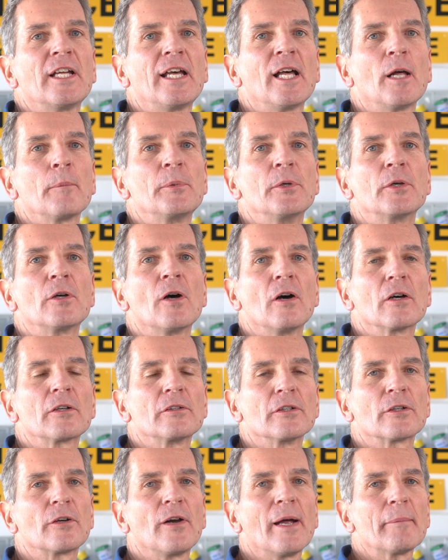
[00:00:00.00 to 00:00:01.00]
to help you
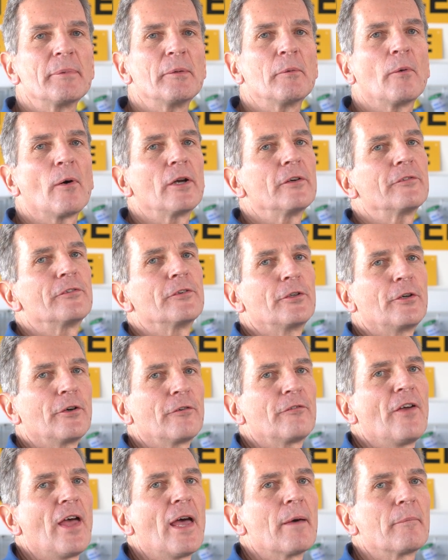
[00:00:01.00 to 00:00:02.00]
conquer crappy water for
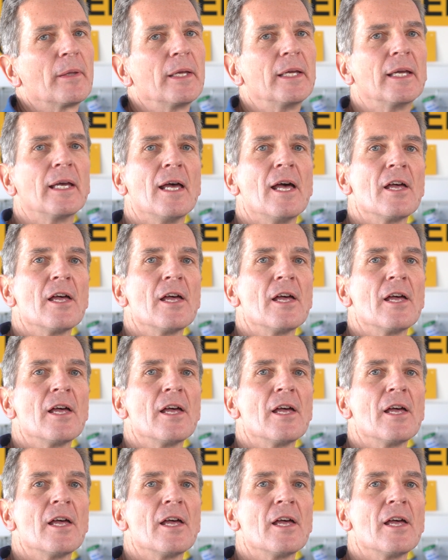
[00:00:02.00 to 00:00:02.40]
your family.